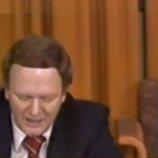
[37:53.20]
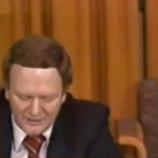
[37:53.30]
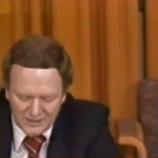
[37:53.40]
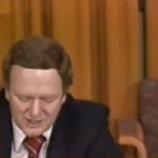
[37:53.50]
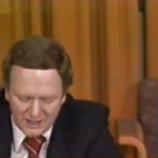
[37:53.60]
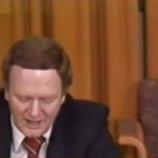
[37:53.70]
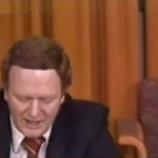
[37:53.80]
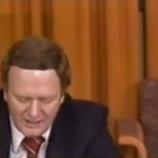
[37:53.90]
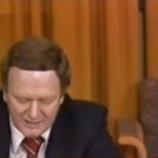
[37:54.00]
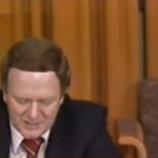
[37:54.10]
the
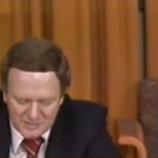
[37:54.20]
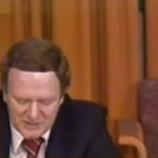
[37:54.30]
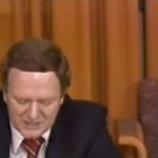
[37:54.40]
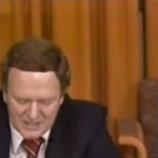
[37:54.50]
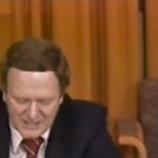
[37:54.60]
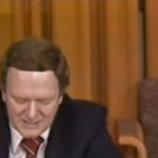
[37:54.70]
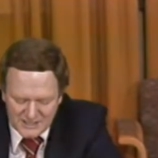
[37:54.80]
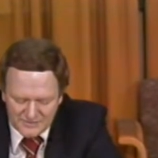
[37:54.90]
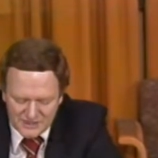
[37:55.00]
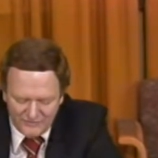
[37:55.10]
child is possessed
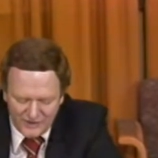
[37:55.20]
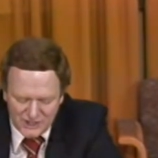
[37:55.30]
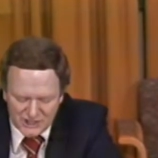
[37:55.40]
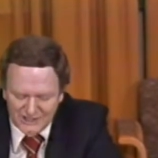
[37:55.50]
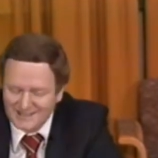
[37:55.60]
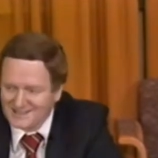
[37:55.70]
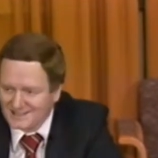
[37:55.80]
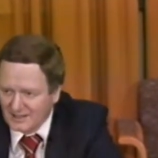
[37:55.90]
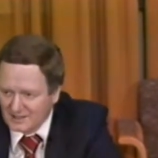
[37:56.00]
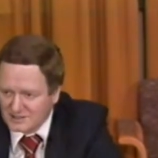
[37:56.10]
of sufficient
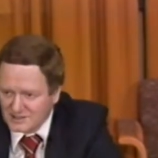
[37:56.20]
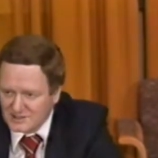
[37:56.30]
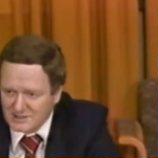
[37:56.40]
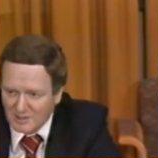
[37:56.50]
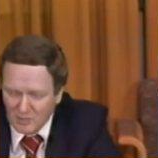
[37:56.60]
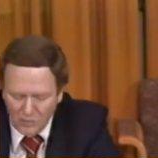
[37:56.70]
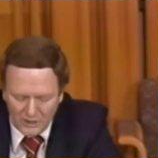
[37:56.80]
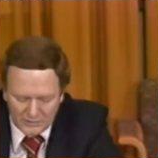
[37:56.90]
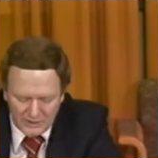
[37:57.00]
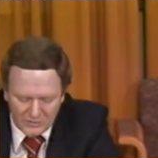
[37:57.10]
intelligence, number
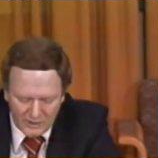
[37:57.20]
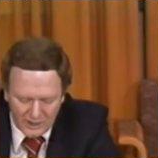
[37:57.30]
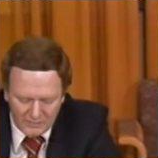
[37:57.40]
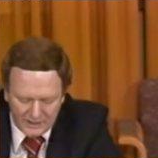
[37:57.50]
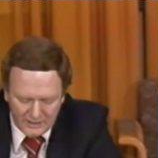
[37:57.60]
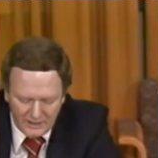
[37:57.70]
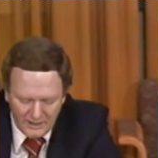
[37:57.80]
one requirement,